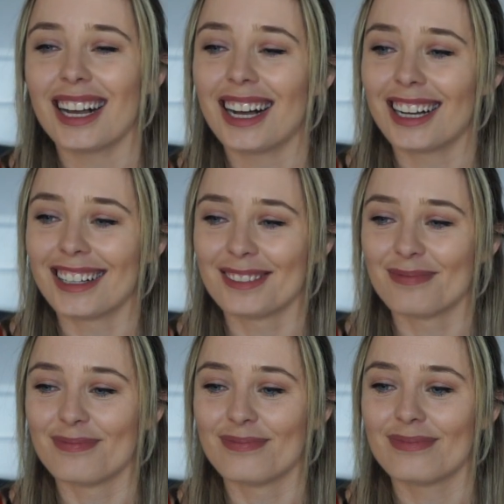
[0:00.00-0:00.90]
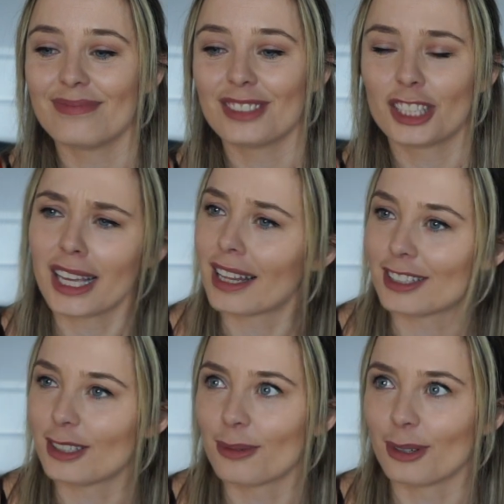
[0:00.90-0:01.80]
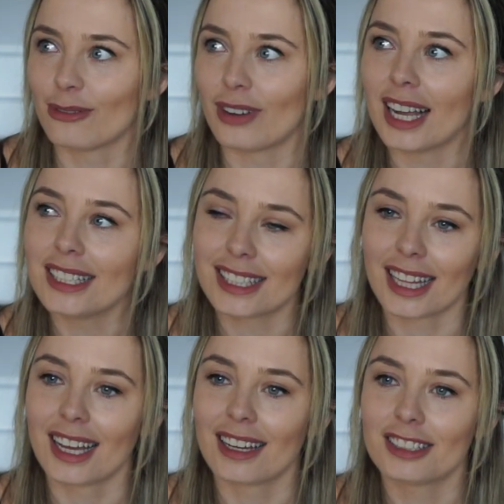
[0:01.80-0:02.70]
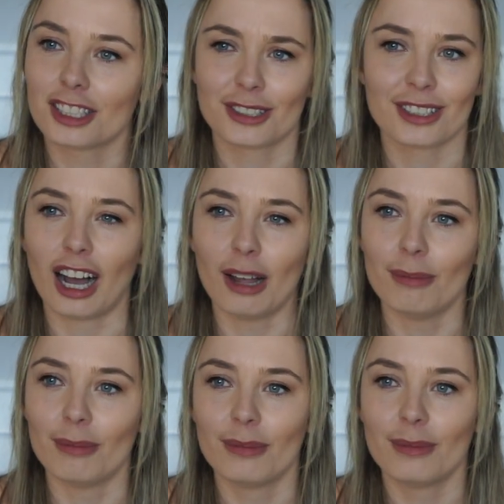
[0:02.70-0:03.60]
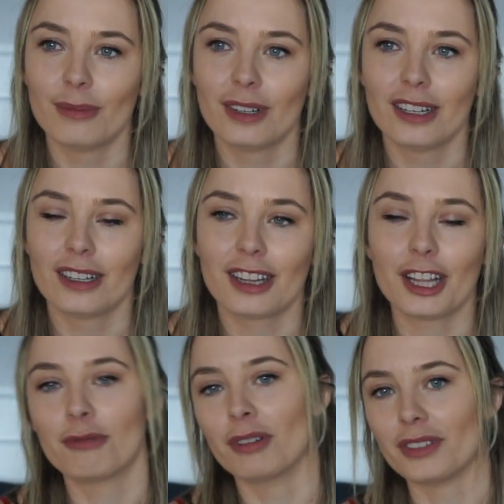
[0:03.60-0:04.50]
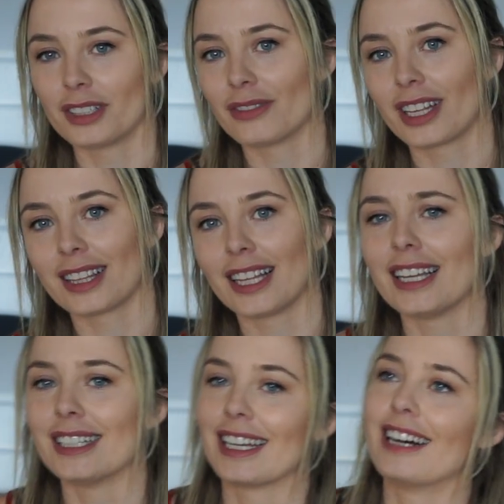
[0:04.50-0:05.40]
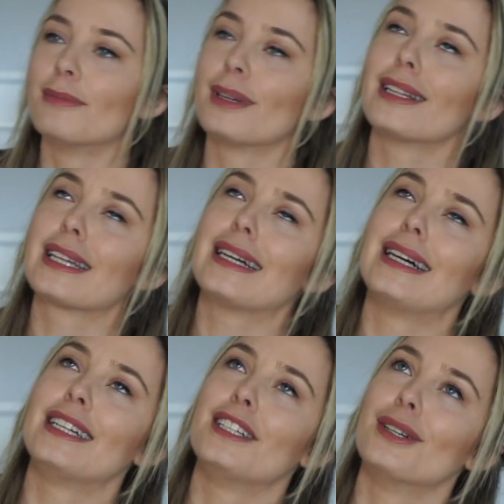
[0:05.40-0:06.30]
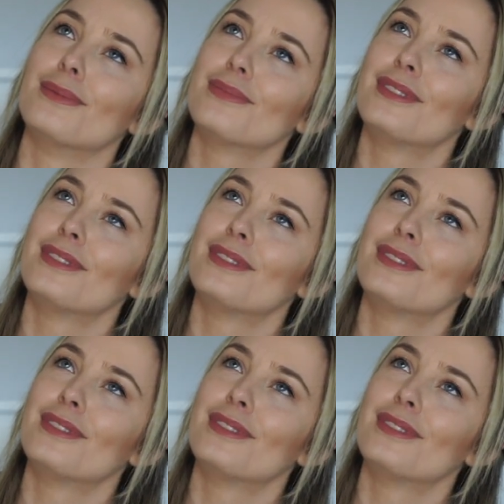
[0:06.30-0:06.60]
yeah, there's no real fights there, just because I'm the equivalent of like laying down being like, I know,